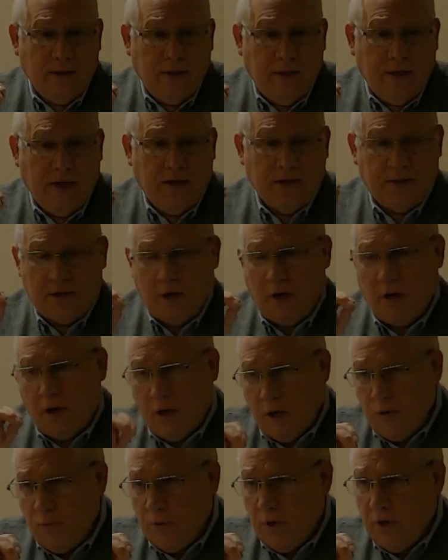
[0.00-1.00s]
It is a
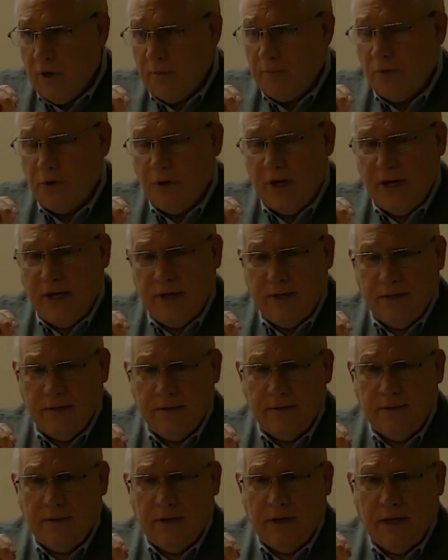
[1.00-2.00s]
hardware upgrade.
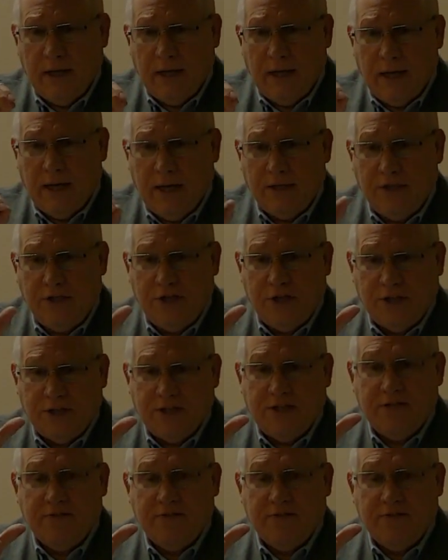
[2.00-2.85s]
Just